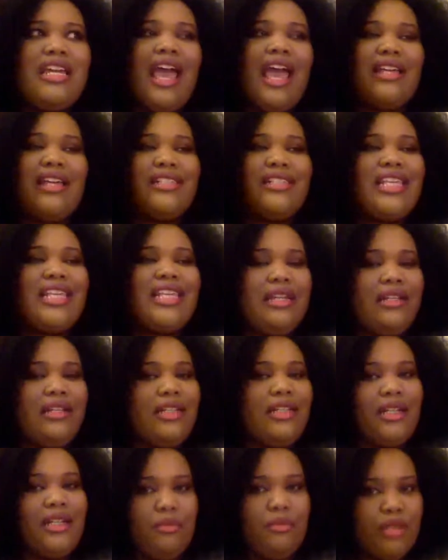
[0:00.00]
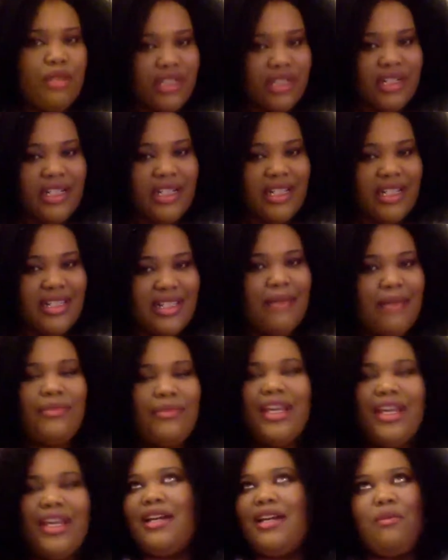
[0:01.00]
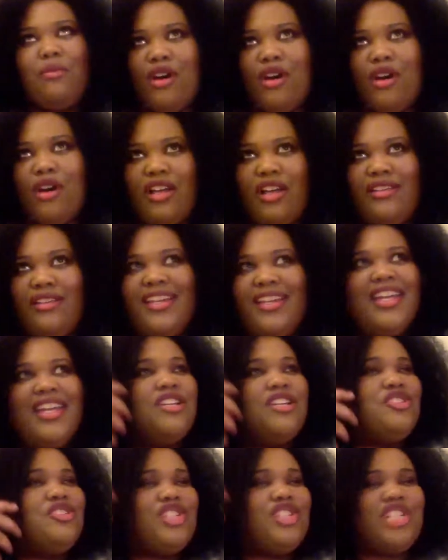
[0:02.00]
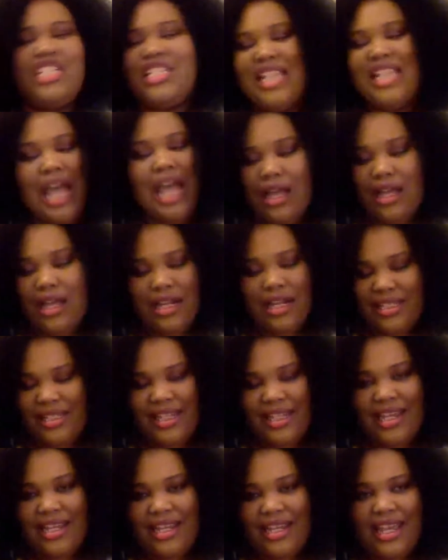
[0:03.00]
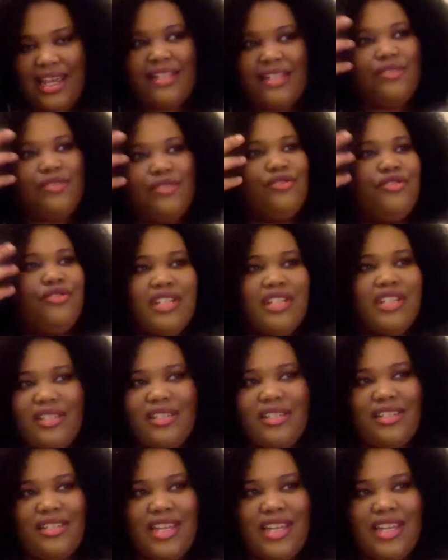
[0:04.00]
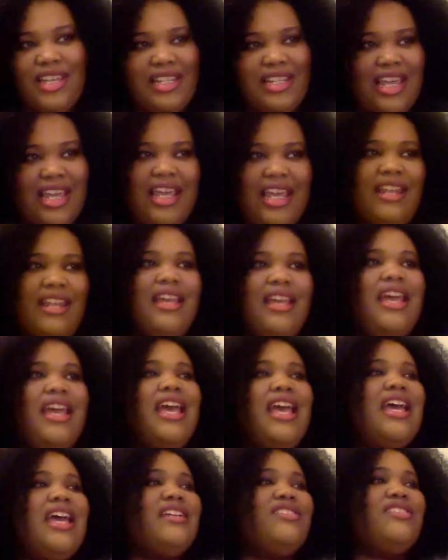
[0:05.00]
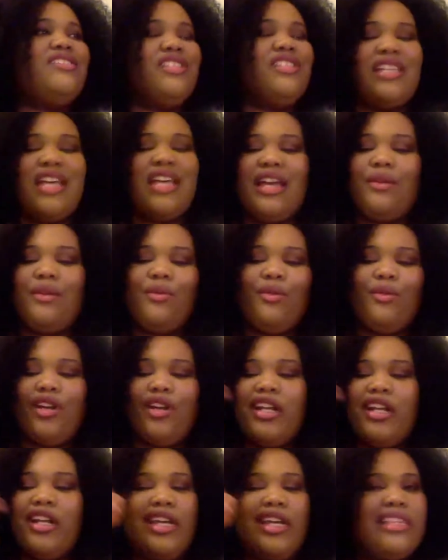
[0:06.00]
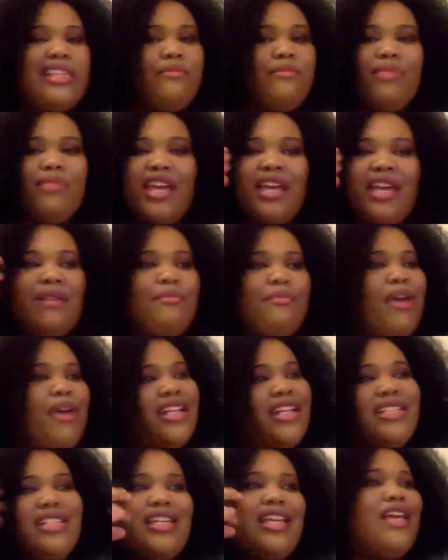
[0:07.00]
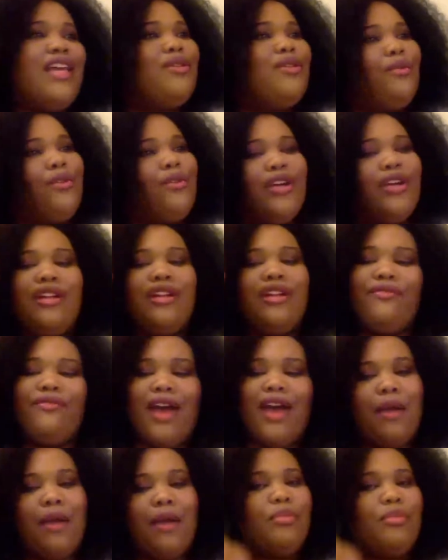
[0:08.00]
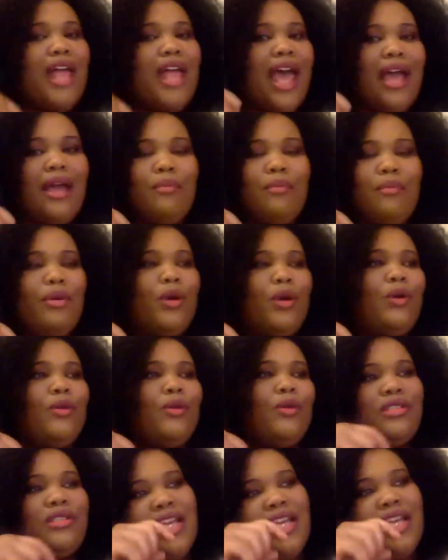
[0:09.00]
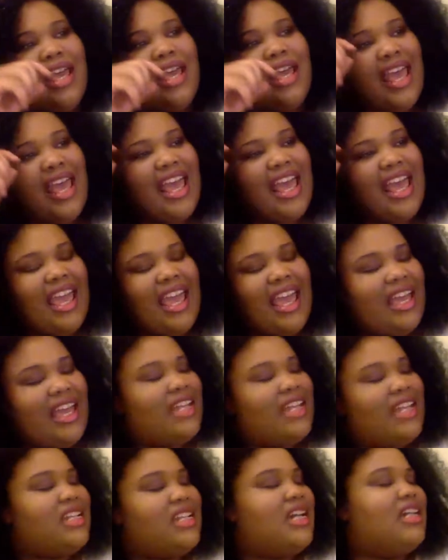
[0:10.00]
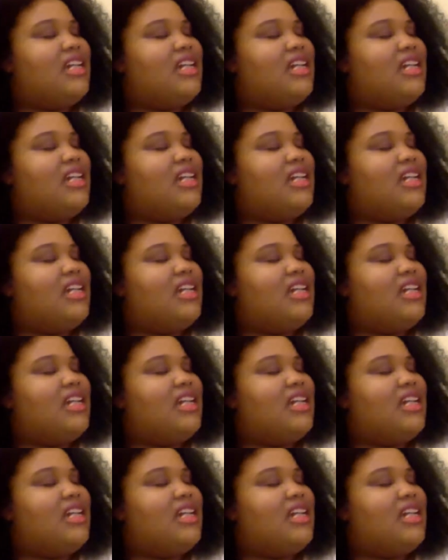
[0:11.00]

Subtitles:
has healing abilities. I'm like, come on. She's not going to stay dead. So she doesn't stay dead. And she's like, we're going to get the band back together. We're going to find Black Bolt. And